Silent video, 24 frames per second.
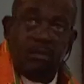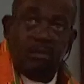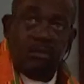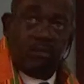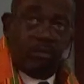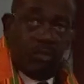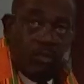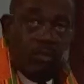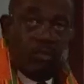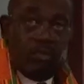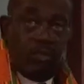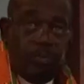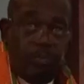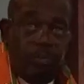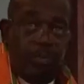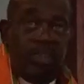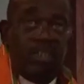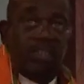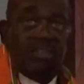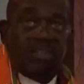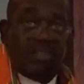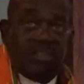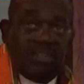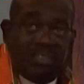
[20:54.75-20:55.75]
Truth
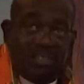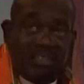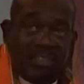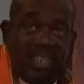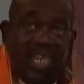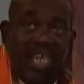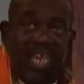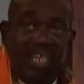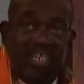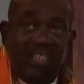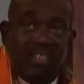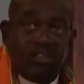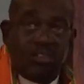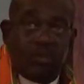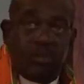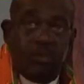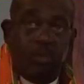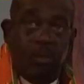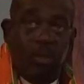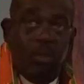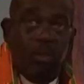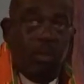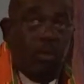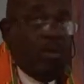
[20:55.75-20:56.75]
means the status
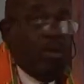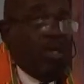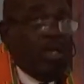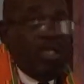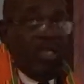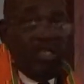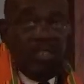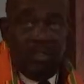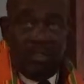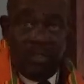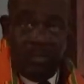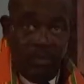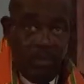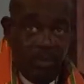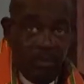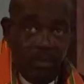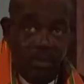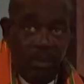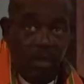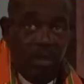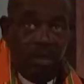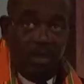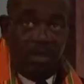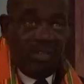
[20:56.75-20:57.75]
quo is no
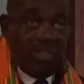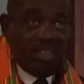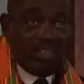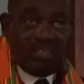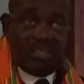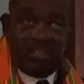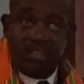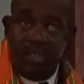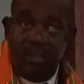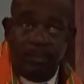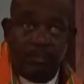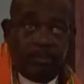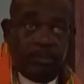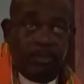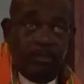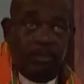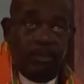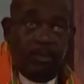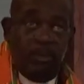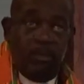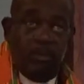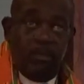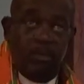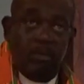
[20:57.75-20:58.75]
longer
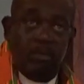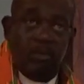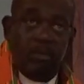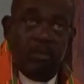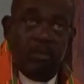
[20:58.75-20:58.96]
acceptable.